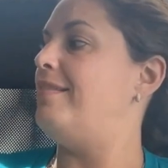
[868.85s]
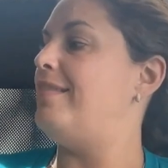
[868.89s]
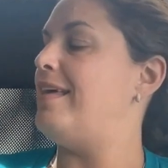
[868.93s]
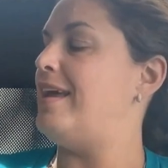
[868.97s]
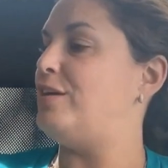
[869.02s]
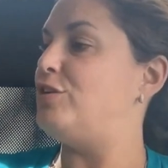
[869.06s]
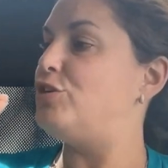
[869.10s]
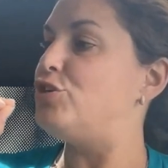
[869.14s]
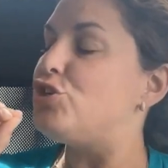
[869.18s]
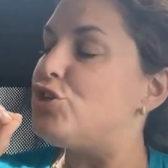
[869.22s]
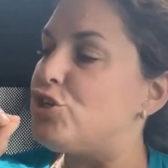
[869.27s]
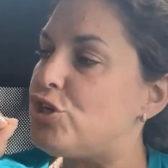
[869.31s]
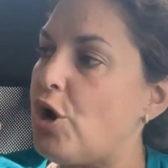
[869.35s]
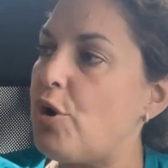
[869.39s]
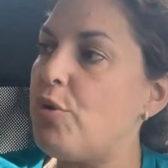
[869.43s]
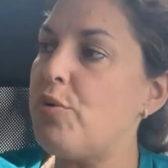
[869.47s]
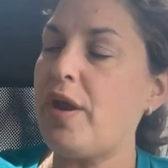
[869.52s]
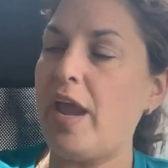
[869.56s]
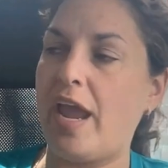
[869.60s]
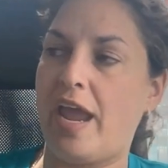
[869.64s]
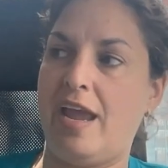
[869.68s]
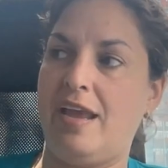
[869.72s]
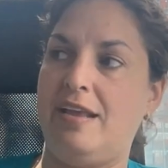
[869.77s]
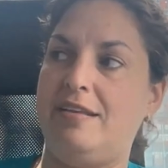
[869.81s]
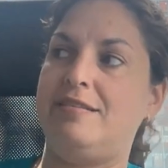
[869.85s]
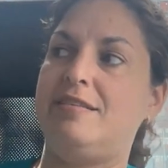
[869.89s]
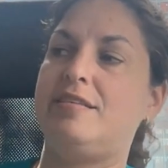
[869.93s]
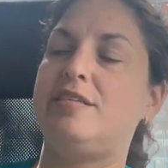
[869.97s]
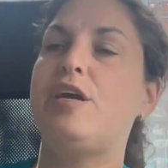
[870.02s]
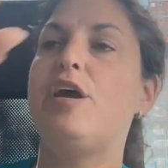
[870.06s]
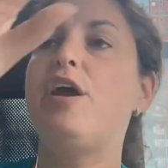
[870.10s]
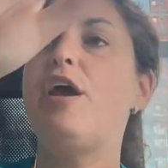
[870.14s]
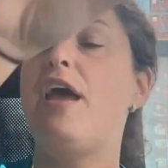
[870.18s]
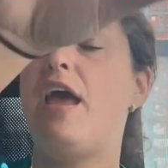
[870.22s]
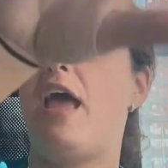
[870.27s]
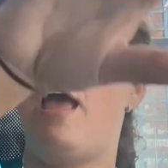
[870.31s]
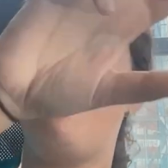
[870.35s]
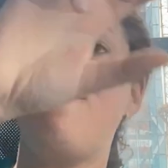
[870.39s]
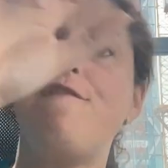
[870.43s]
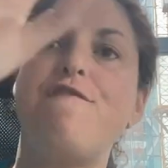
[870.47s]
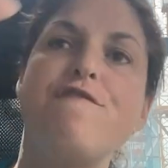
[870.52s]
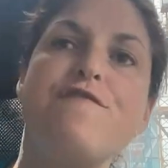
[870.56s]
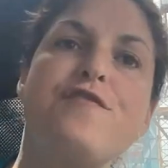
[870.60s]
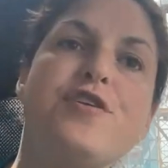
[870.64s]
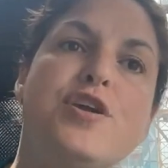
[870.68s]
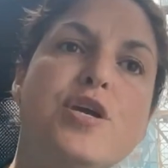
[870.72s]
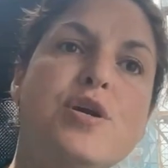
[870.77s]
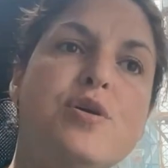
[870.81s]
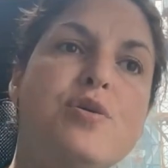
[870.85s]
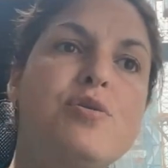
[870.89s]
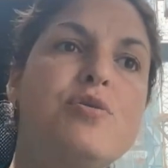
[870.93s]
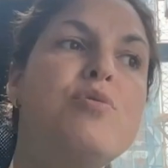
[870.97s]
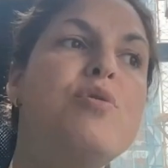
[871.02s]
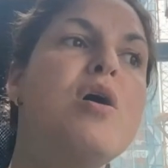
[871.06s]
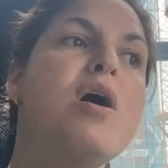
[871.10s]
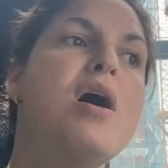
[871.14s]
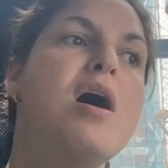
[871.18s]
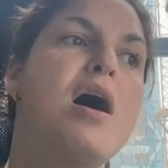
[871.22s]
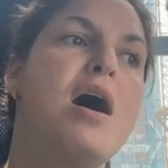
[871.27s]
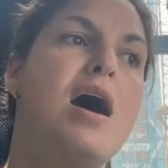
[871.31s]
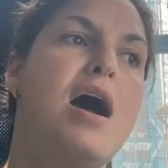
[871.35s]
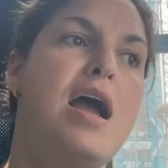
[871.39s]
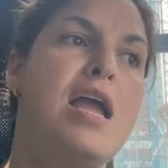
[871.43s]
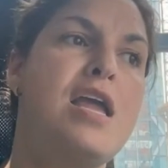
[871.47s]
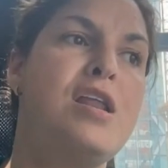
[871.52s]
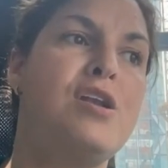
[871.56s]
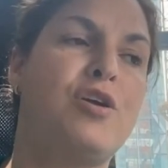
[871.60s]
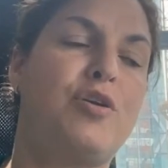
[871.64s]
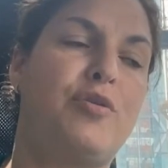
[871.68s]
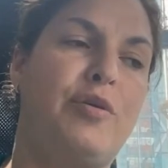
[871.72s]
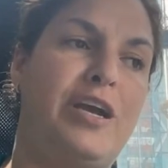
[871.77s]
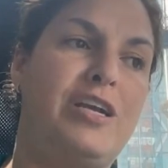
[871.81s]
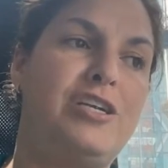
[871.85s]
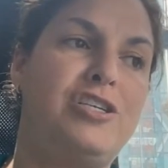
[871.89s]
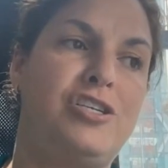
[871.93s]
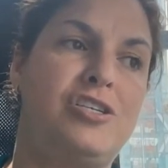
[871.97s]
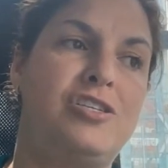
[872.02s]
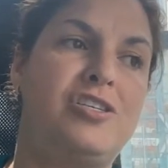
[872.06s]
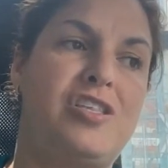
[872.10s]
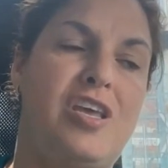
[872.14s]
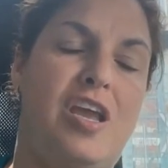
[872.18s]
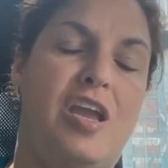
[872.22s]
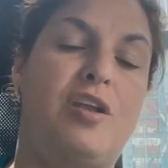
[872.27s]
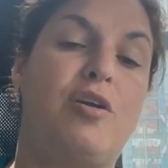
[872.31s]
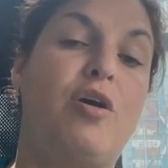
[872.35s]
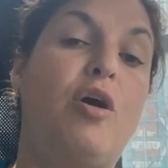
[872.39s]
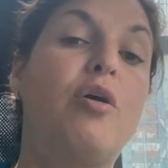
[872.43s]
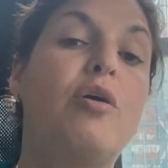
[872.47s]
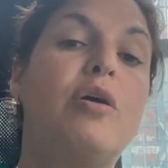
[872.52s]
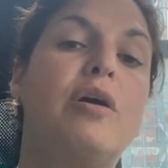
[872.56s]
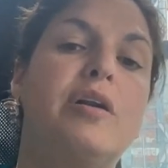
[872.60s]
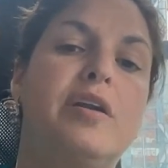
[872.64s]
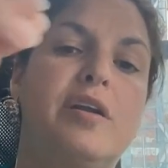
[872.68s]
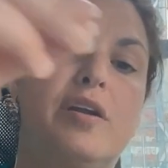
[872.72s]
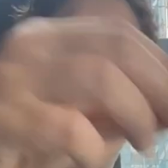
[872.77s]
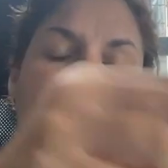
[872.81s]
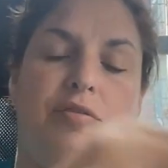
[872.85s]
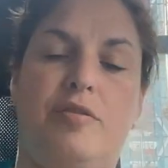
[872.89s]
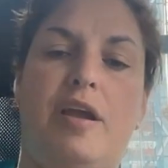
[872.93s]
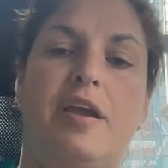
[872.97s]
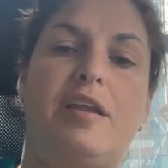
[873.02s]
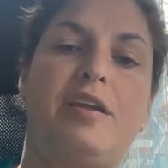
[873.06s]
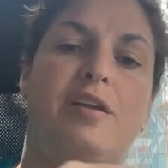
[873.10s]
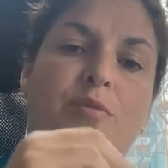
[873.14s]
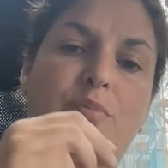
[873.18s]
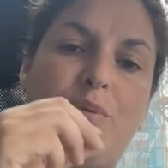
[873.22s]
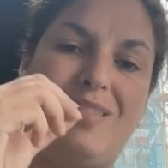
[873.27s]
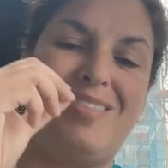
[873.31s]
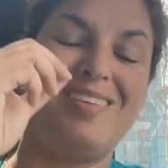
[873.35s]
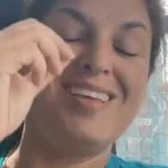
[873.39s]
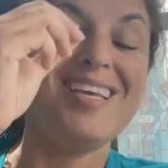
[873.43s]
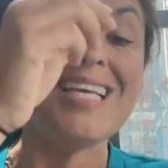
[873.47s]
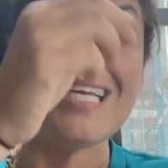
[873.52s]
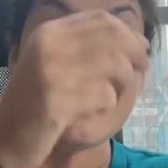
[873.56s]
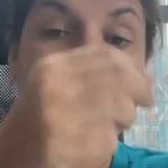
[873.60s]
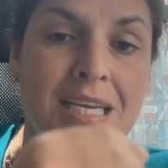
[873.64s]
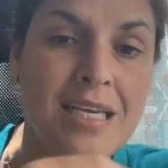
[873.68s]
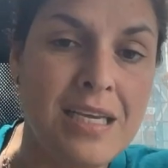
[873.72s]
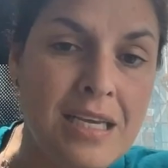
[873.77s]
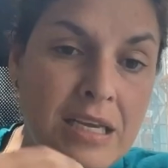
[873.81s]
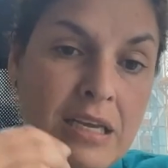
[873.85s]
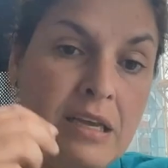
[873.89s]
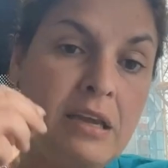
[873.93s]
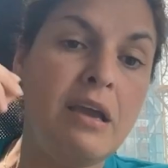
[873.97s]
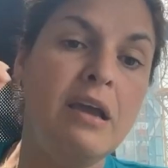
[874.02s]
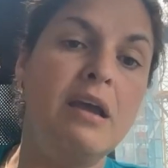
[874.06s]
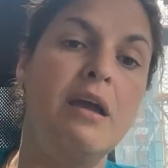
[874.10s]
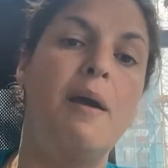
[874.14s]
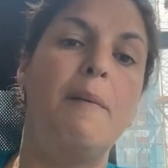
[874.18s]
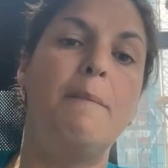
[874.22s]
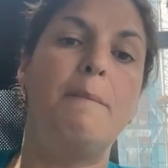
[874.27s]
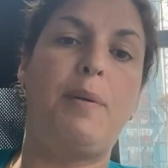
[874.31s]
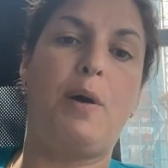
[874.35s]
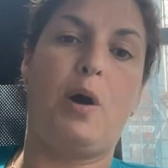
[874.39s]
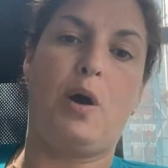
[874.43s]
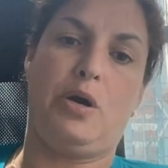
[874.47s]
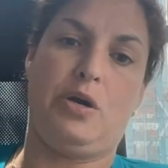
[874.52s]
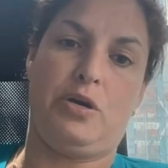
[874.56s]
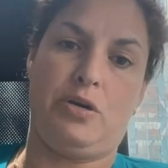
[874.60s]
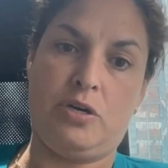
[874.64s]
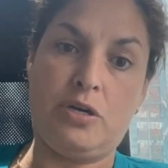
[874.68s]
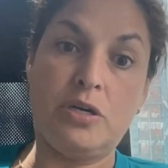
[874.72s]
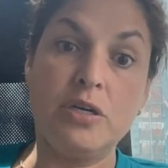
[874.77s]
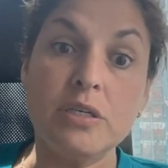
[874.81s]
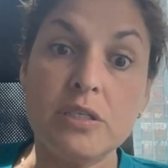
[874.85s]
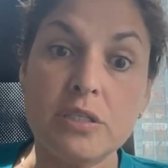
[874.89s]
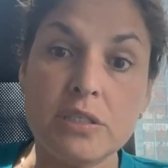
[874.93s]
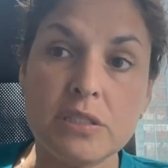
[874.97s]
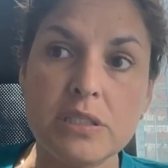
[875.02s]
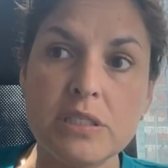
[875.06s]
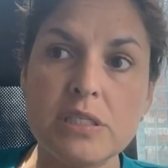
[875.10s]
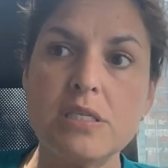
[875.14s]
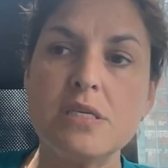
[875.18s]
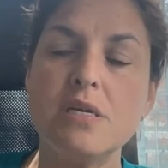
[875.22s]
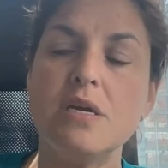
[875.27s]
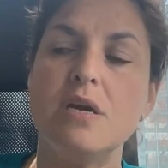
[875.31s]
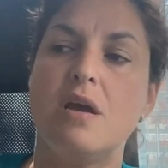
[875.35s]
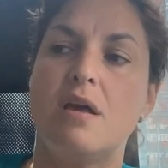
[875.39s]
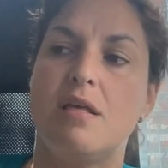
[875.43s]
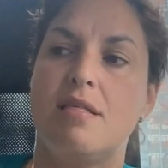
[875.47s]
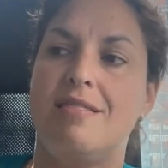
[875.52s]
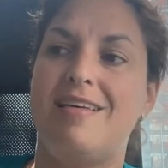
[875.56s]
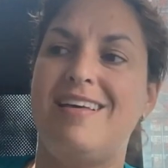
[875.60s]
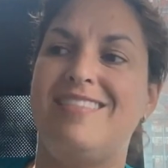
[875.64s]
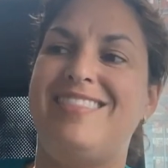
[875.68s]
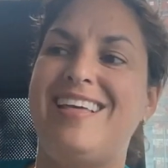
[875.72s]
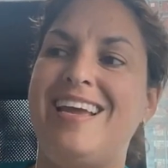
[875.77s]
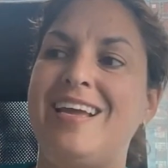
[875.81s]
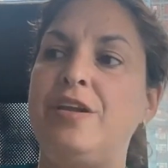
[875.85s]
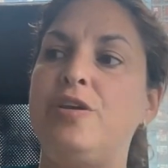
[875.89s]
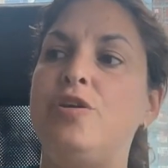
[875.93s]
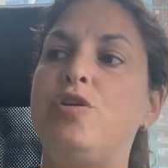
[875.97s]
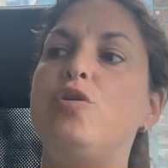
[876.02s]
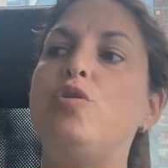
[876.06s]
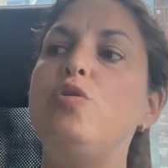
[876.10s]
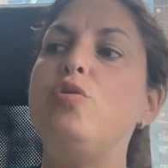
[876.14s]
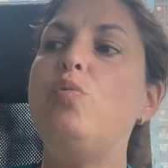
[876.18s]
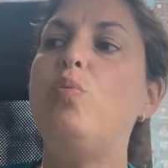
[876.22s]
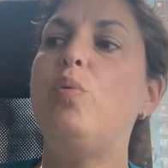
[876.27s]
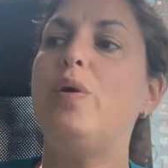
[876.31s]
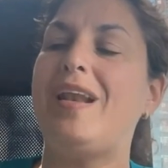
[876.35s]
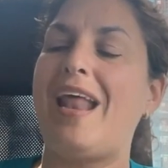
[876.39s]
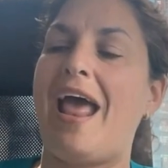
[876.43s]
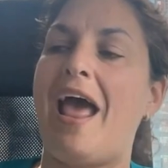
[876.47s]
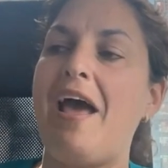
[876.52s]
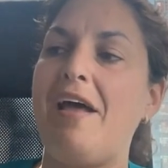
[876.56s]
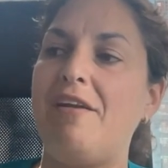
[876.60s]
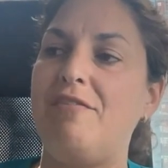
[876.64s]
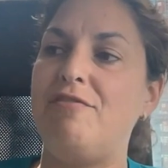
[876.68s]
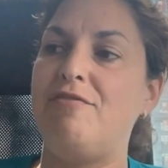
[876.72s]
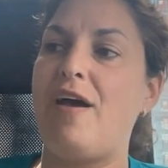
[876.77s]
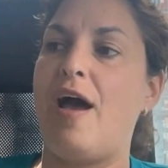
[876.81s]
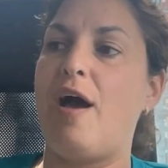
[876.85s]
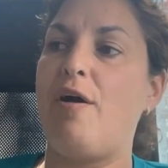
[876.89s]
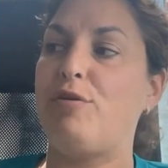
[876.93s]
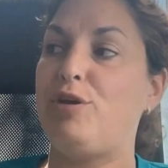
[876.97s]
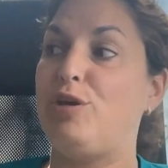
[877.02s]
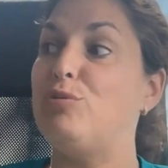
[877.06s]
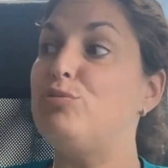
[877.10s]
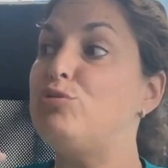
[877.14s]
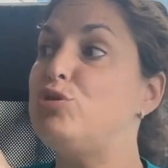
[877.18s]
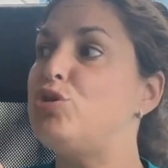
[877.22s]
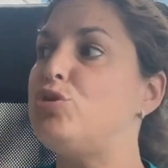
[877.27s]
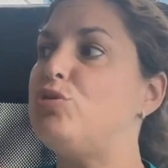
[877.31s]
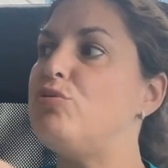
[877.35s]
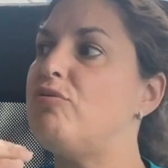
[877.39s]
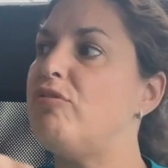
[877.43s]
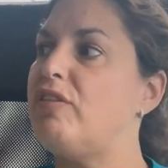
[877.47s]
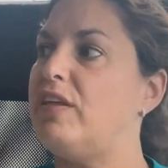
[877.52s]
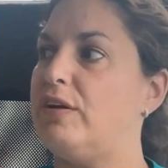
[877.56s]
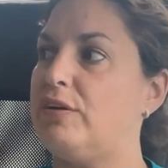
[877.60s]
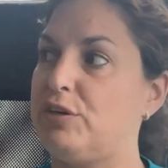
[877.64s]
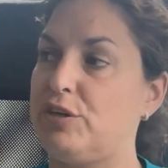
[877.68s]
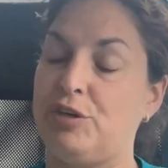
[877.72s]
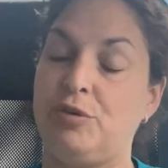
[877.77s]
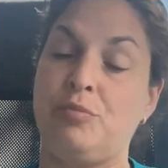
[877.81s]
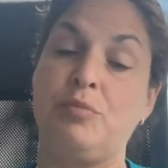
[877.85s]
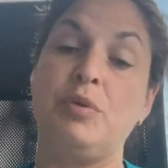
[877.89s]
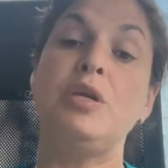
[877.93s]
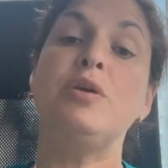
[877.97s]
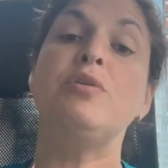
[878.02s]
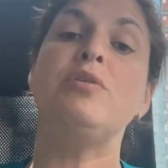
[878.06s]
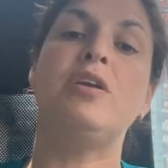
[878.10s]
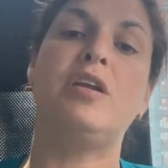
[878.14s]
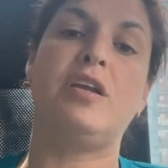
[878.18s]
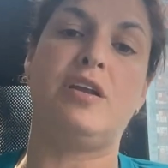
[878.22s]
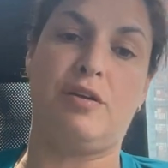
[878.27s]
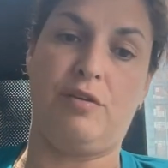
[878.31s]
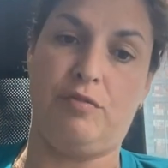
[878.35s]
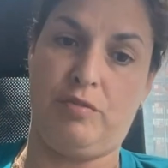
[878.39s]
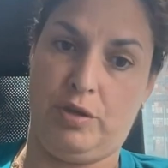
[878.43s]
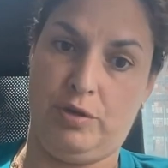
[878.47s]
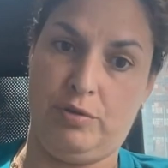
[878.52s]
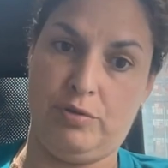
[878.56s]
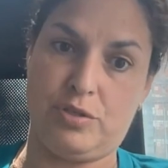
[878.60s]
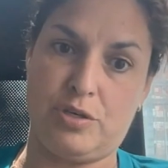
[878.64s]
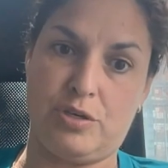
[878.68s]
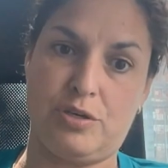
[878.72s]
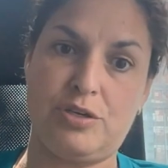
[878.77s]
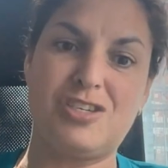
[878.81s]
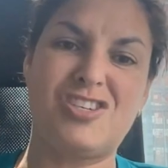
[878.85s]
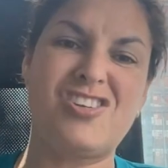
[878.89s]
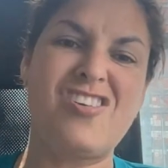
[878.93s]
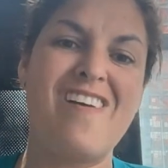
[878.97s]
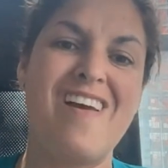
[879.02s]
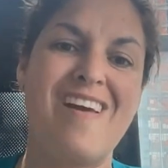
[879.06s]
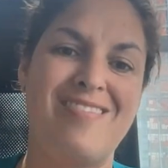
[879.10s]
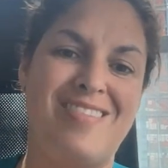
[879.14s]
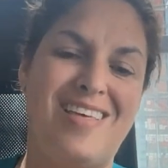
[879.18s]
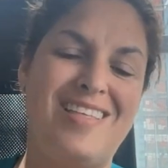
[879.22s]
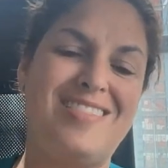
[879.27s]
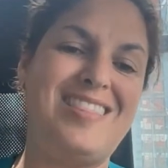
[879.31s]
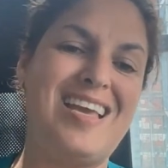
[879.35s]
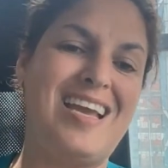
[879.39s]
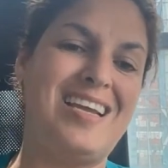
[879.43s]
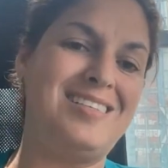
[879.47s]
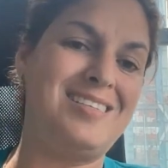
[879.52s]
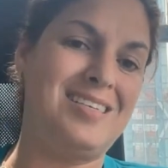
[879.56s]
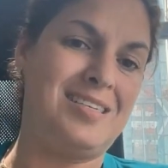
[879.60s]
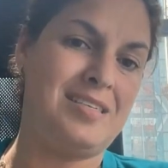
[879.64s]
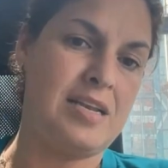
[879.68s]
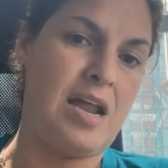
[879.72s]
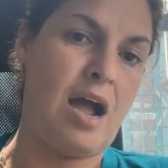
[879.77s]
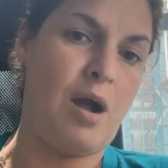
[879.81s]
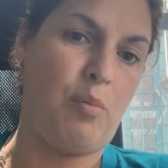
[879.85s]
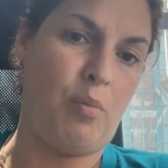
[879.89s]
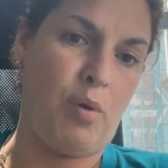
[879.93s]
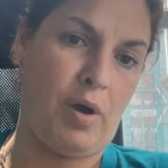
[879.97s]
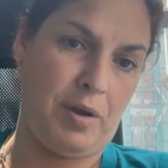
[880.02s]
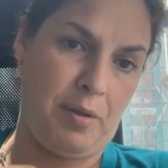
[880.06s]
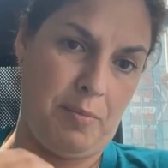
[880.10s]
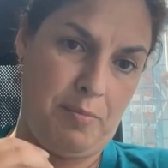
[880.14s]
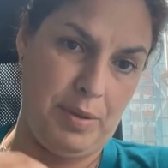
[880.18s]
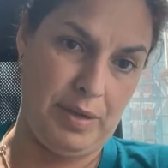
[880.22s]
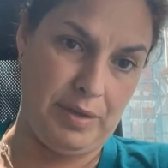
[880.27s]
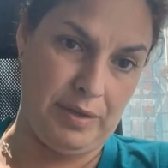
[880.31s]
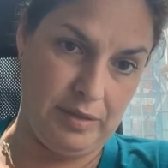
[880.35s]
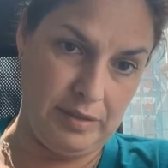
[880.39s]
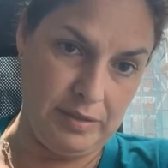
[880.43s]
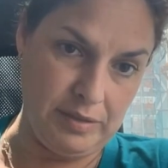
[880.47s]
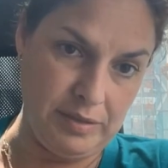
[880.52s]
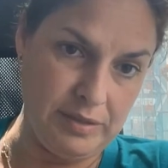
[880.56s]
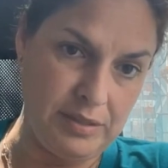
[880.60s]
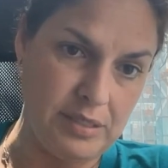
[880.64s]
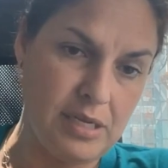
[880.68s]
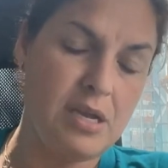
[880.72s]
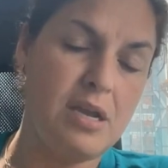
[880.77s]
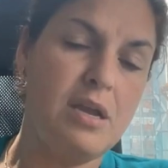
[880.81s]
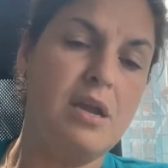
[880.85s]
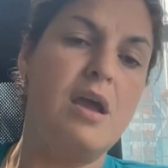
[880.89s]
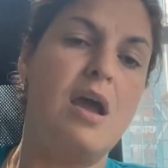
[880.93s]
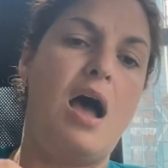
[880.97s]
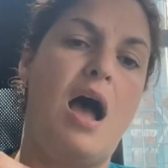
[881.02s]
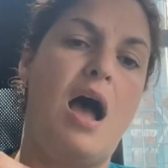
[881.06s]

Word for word: they showcased a few integrations they had already created with key partners that they knew would add value to their community of users that they did not want to build.